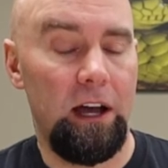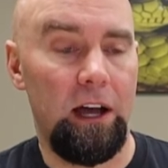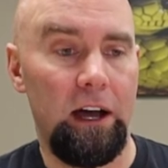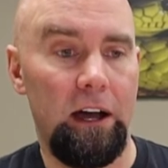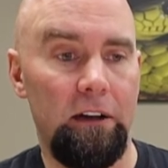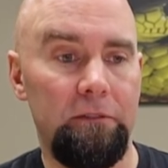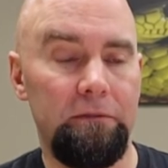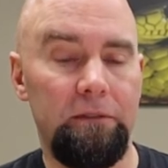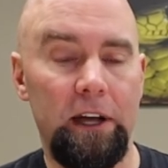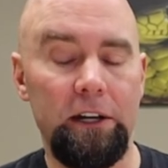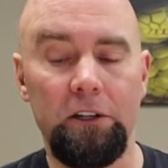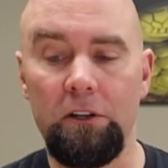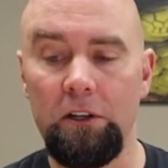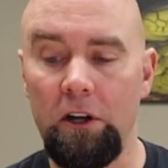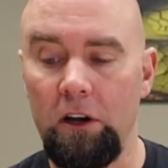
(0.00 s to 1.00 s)
Uh,
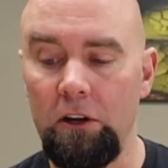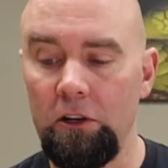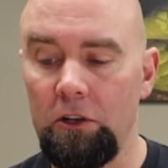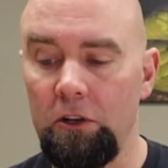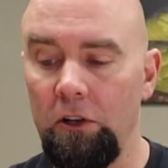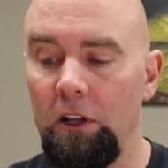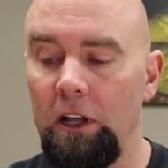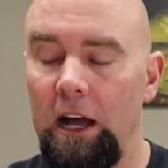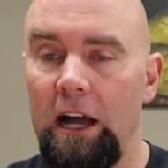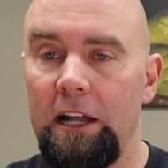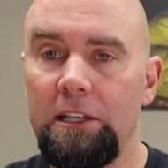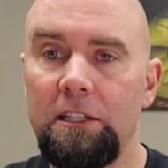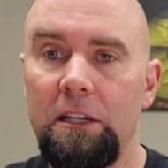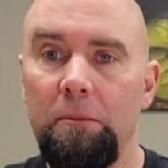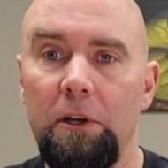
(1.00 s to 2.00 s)
find a good article
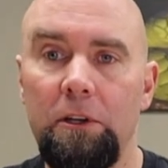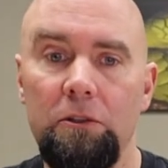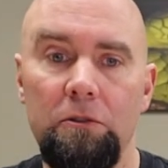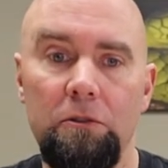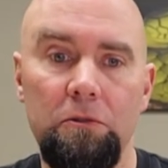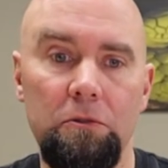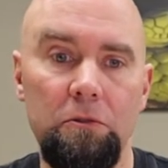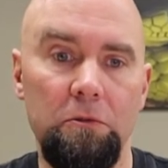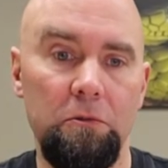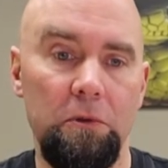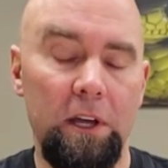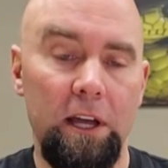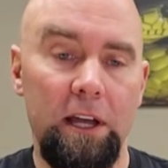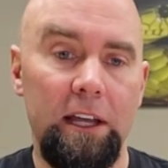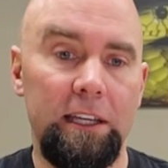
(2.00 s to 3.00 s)
on someone
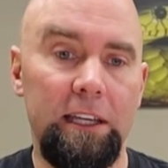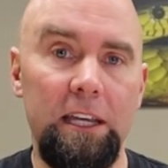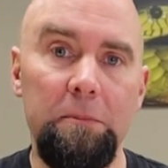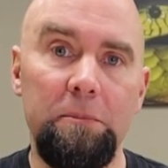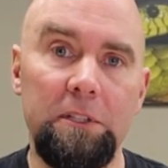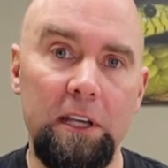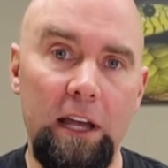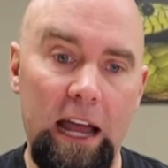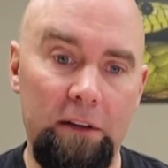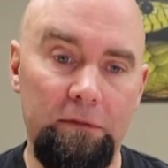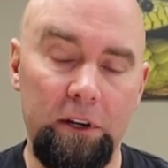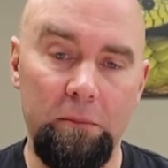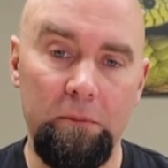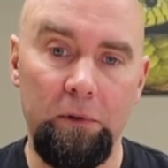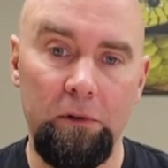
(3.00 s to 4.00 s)
who keeps
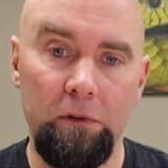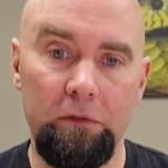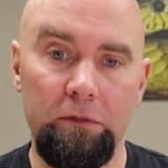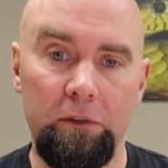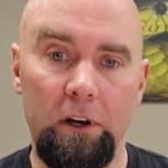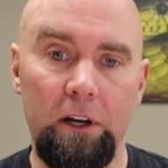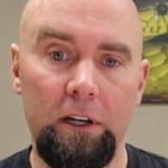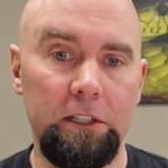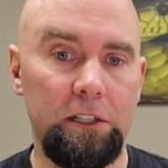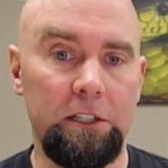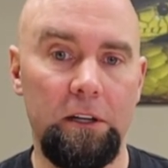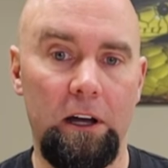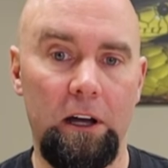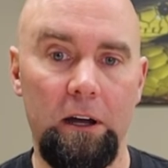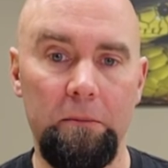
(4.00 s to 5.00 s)
African
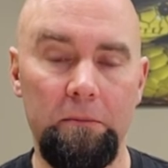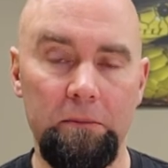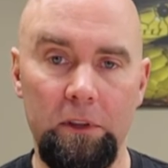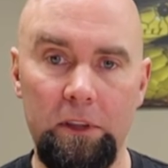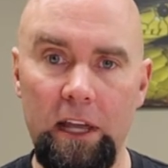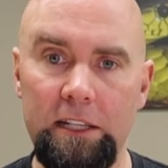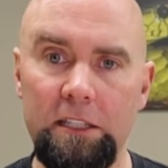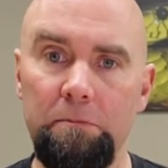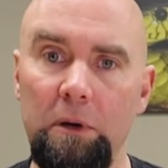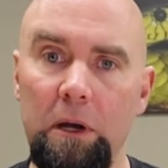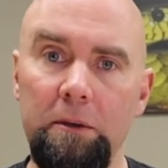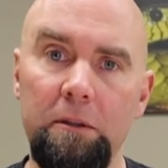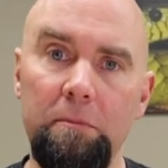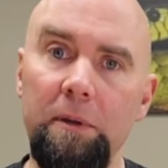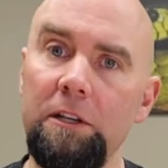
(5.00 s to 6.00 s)
bullfrogs. Um, that's
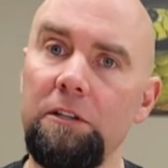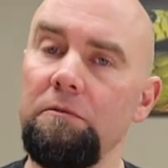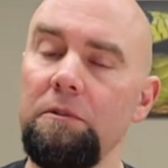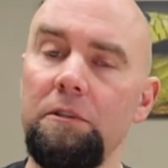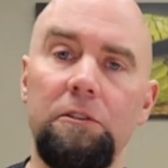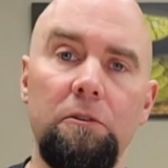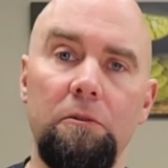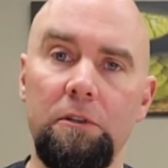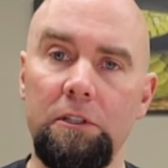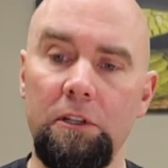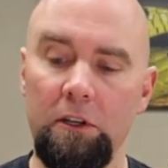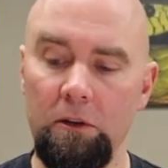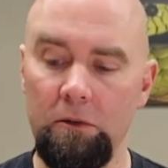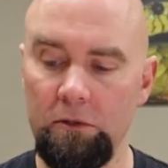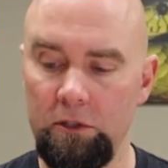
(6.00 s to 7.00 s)
probably the best resource
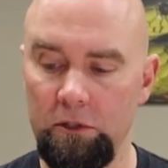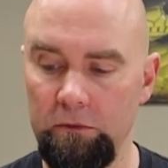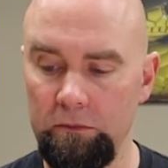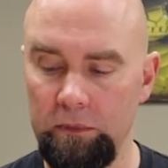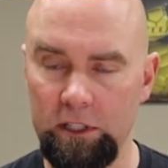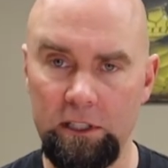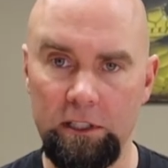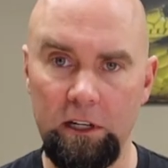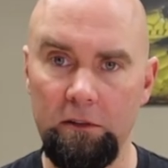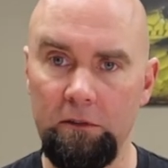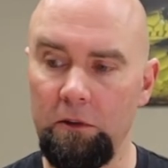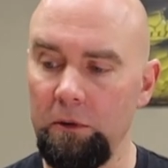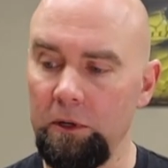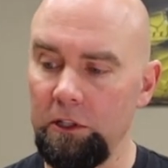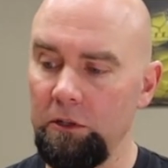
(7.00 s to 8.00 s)
to go to instead
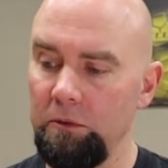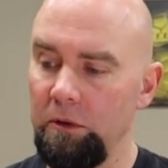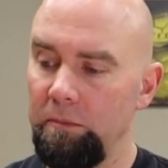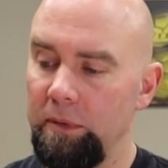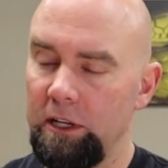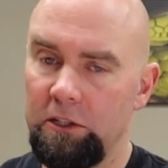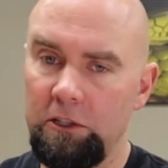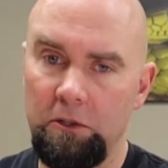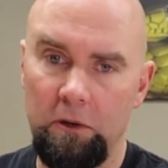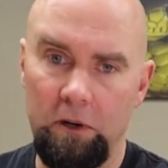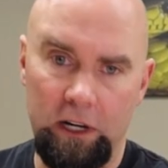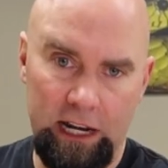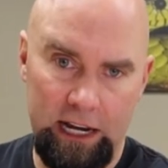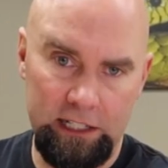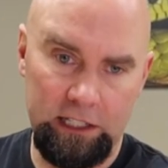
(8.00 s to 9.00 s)
of going to a pet
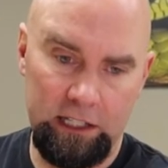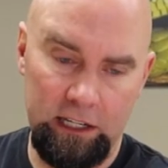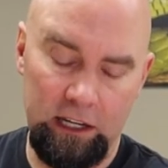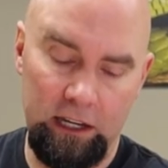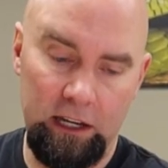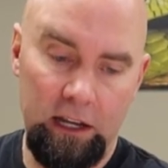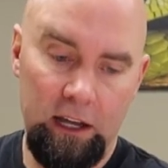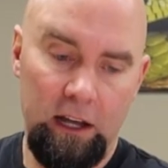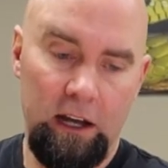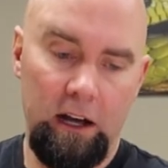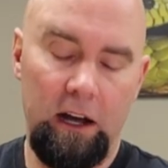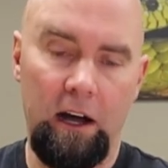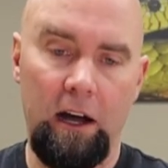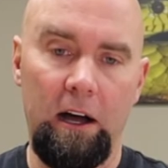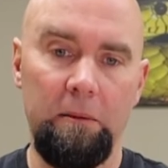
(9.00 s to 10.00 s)
store and asking
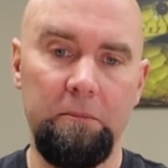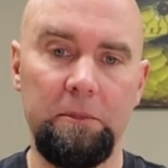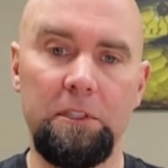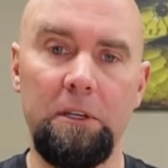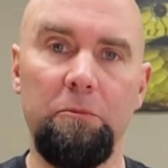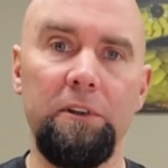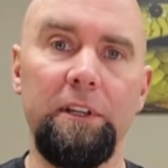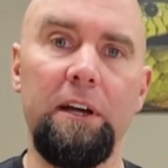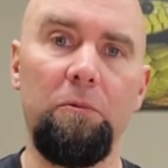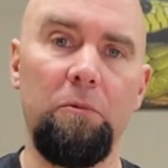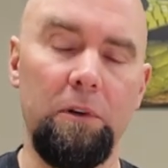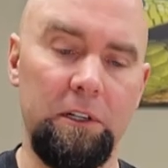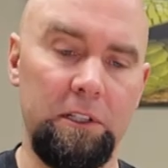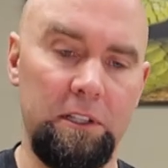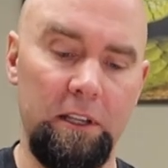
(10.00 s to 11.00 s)
um, someone that
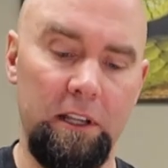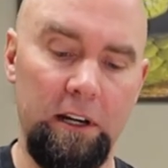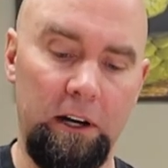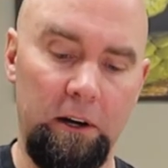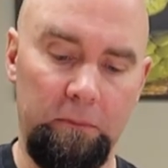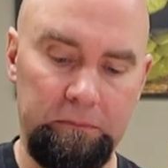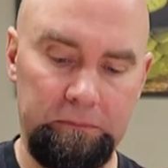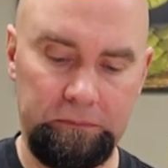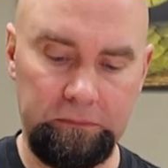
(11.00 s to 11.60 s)
works there.